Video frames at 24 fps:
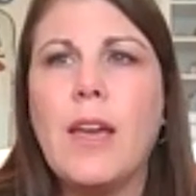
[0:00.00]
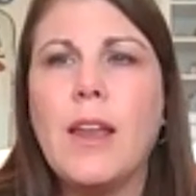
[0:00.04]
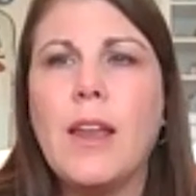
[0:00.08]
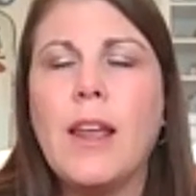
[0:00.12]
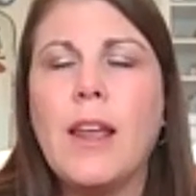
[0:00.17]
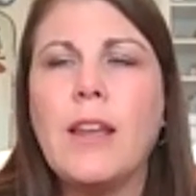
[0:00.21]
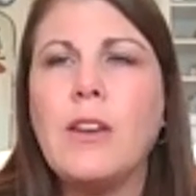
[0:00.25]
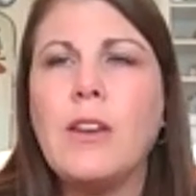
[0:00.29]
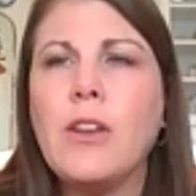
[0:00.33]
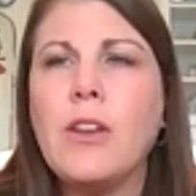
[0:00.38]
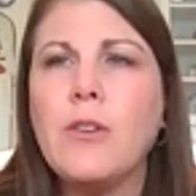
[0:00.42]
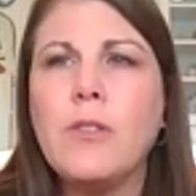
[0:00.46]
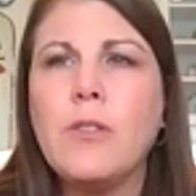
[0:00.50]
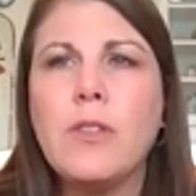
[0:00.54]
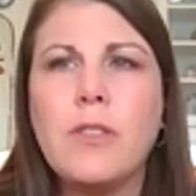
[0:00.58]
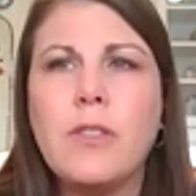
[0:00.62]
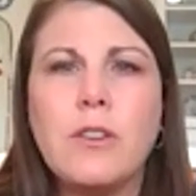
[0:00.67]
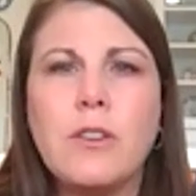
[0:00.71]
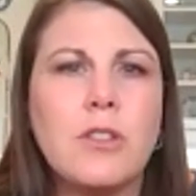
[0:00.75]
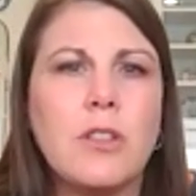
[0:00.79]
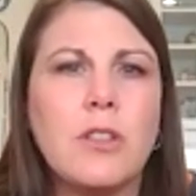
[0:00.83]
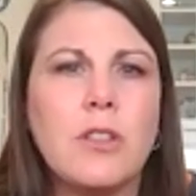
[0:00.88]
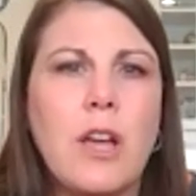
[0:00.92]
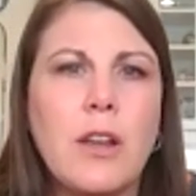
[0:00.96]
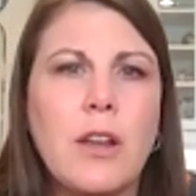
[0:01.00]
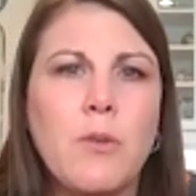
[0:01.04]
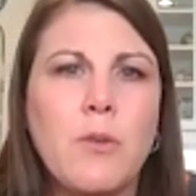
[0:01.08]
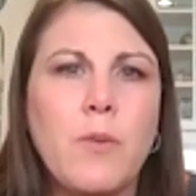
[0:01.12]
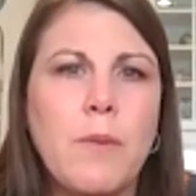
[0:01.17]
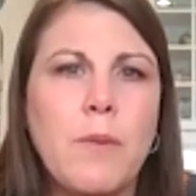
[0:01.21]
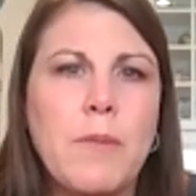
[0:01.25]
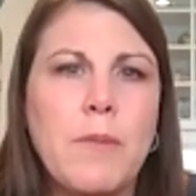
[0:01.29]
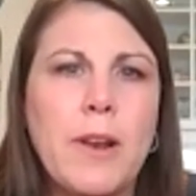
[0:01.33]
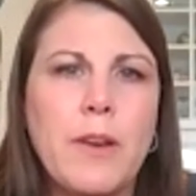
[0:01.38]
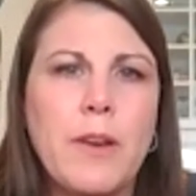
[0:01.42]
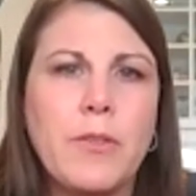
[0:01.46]
and I know that there's a lot of
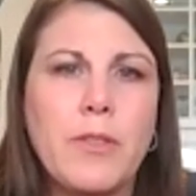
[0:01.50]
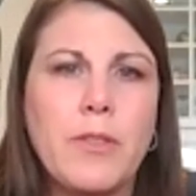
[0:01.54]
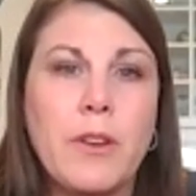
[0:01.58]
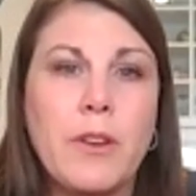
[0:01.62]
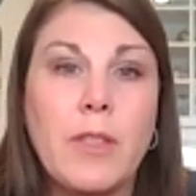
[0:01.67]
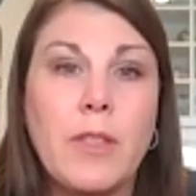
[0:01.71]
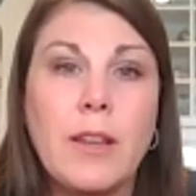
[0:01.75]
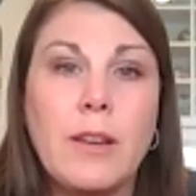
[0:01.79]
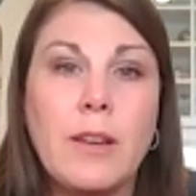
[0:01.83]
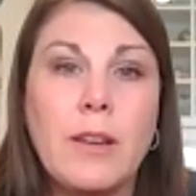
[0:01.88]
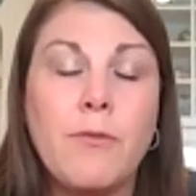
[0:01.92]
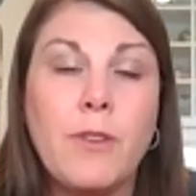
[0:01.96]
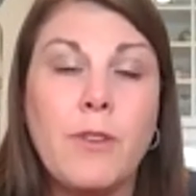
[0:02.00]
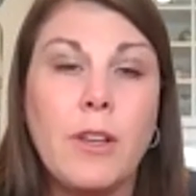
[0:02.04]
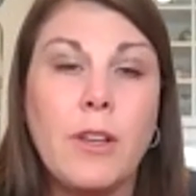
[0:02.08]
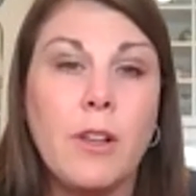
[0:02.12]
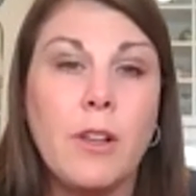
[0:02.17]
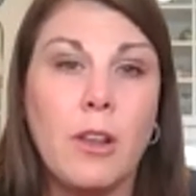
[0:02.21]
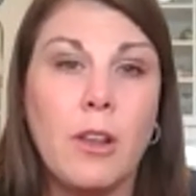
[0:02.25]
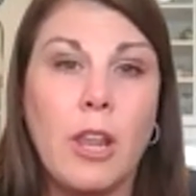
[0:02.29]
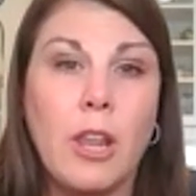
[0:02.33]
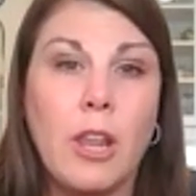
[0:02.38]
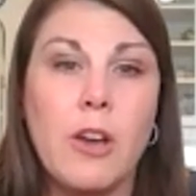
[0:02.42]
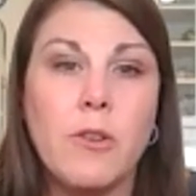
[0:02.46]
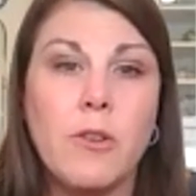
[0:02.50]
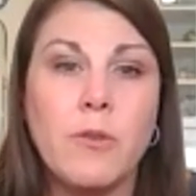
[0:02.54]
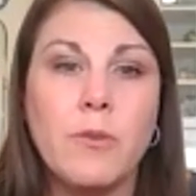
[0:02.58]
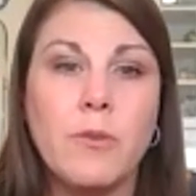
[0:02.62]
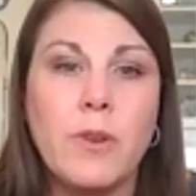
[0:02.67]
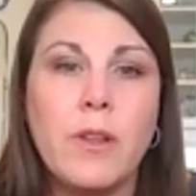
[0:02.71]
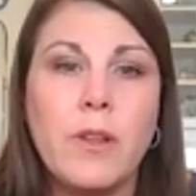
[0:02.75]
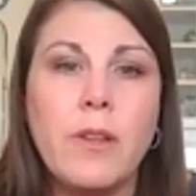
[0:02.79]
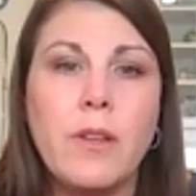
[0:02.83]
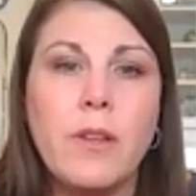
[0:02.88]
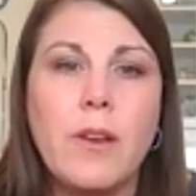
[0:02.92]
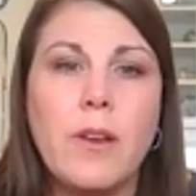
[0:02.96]
women out there that feel
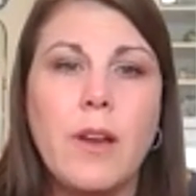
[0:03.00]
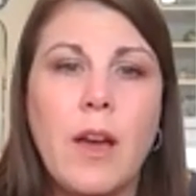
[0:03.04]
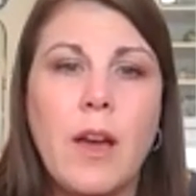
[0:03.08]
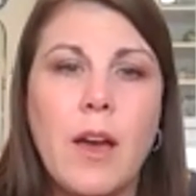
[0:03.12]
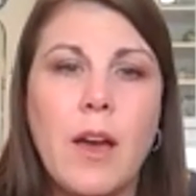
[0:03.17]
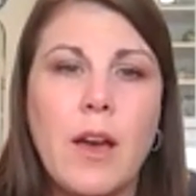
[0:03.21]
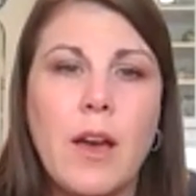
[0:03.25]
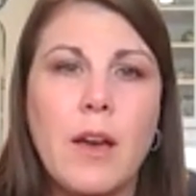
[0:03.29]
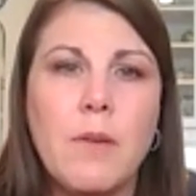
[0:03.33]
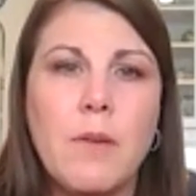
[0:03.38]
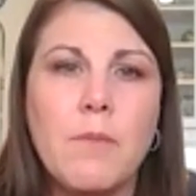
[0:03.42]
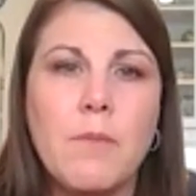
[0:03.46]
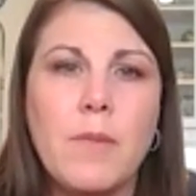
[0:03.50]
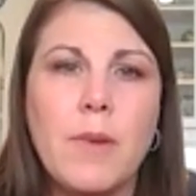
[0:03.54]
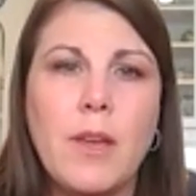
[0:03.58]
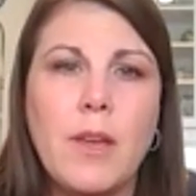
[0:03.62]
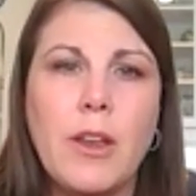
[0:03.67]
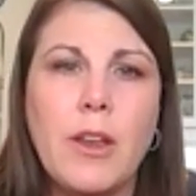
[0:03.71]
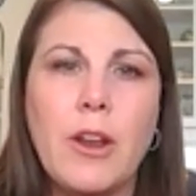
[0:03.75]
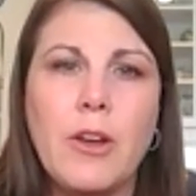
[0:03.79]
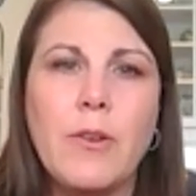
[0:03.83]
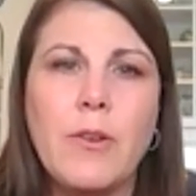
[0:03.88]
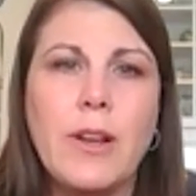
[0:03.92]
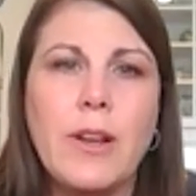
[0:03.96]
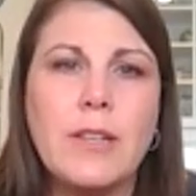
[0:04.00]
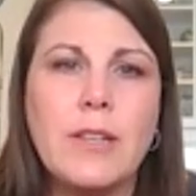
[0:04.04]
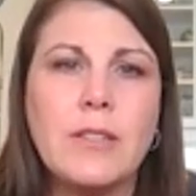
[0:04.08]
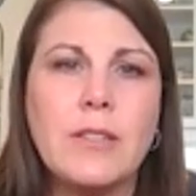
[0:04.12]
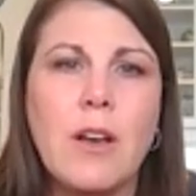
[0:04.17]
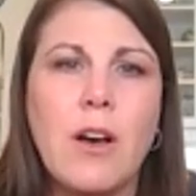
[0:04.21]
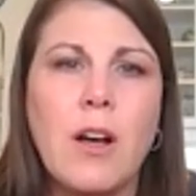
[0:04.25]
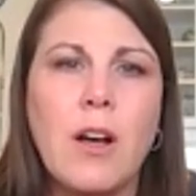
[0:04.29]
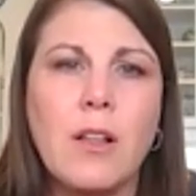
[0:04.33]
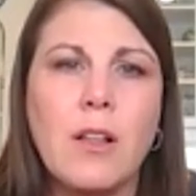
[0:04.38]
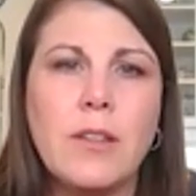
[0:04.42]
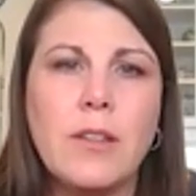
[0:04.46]
alone. Um, you know, and as
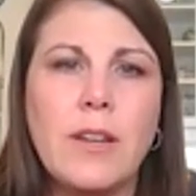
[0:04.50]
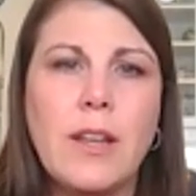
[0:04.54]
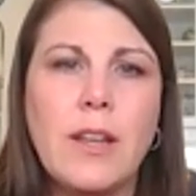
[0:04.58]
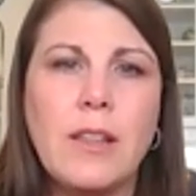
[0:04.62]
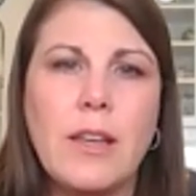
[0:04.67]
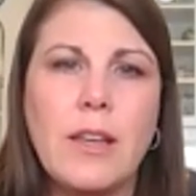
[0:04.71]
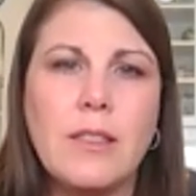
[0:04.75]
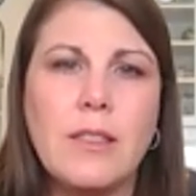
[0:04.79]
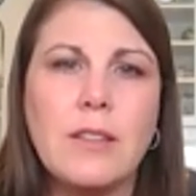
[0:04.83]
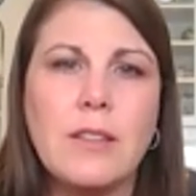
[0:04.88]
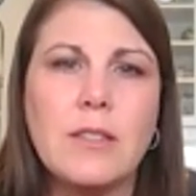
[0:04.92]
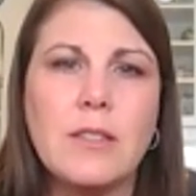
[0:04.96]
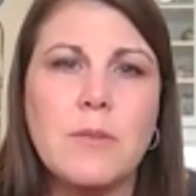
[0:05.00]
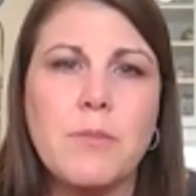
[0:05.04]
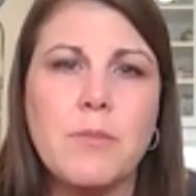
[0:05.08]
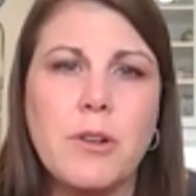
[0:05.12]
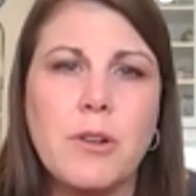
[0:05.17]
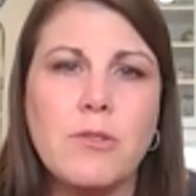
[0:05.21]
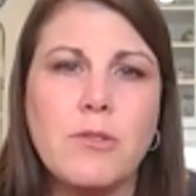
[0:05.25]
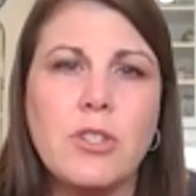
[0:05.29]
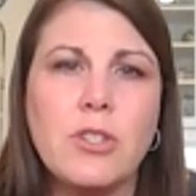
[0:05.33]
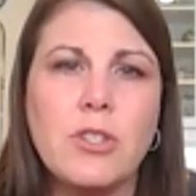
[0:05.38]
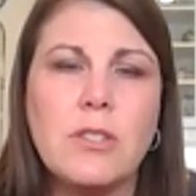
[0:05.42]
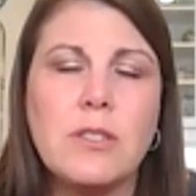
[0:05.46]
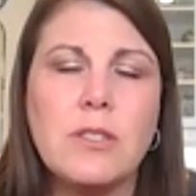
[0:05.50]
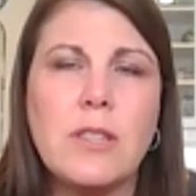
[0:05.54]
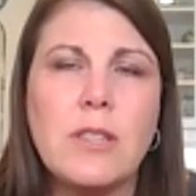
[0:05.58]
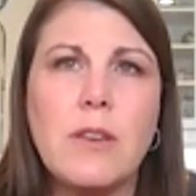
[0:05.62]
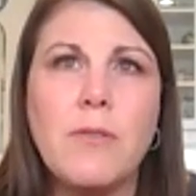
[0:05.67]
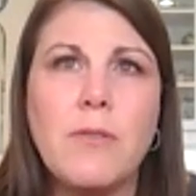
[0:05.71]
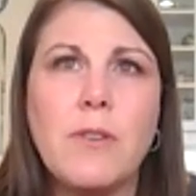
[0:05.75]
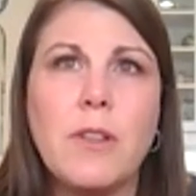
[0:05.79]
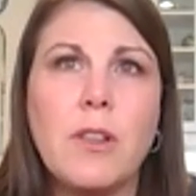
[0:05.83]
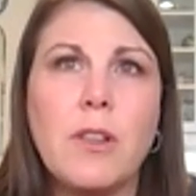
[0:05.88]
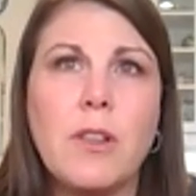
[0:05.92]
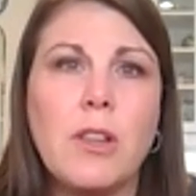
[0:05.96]
a holiday like this approaches, they
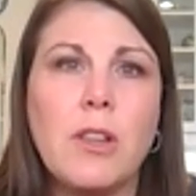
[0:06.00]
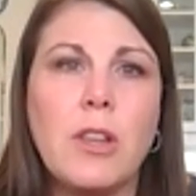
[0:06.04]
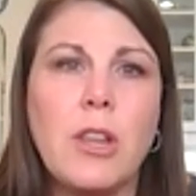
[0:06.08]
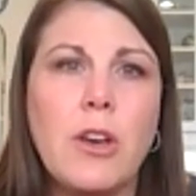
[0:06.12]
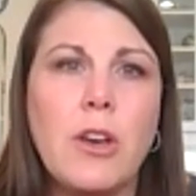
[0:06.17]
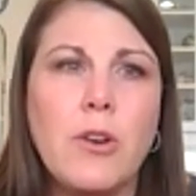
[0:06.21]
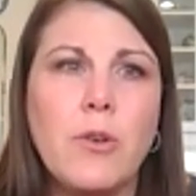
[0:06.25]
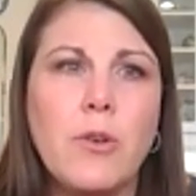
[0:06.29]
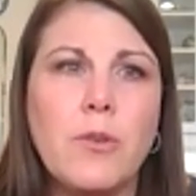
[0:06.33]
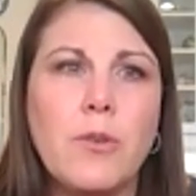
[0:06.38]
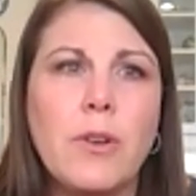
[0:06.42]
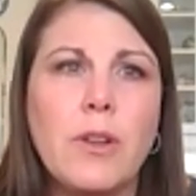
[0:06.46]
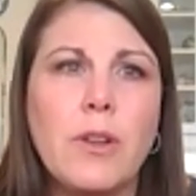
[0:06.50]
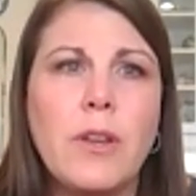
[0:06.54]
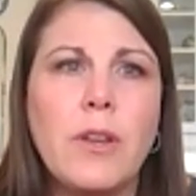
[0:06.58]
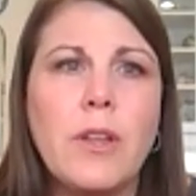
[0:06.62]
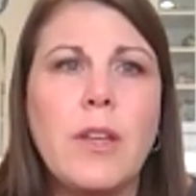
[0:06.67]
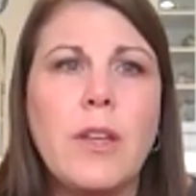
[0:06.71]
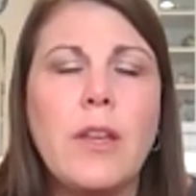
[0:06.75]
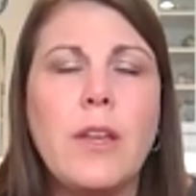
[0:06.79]
feel alone.